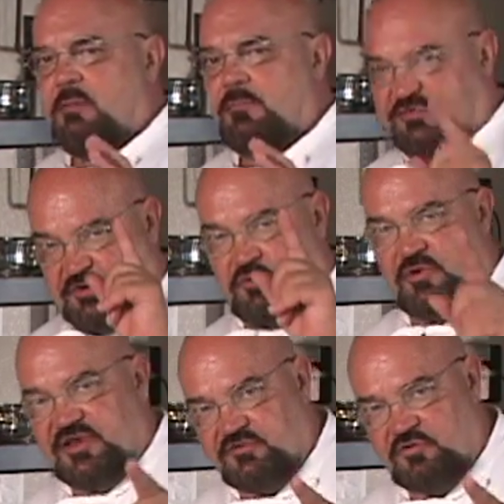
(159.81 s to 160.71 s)
but the
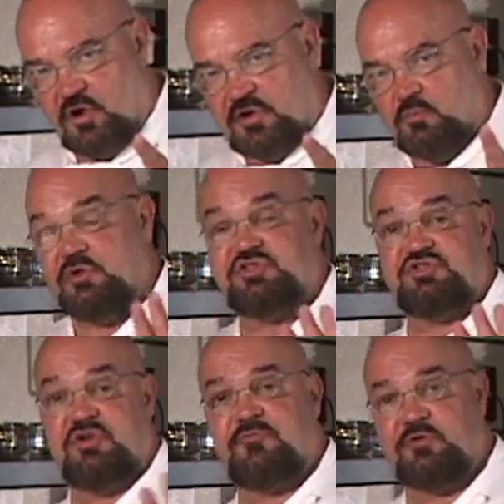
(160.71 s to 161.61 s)
great cook, which
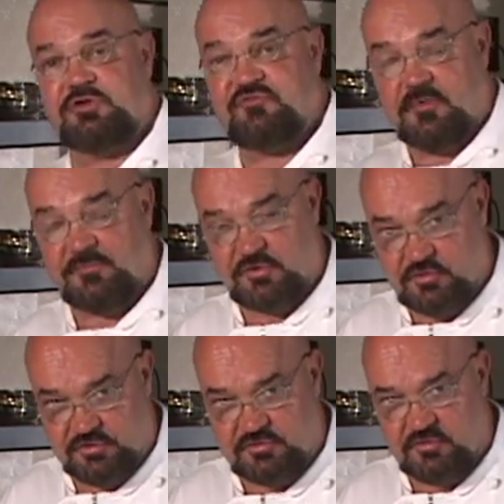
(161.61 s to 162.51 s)
differs from the good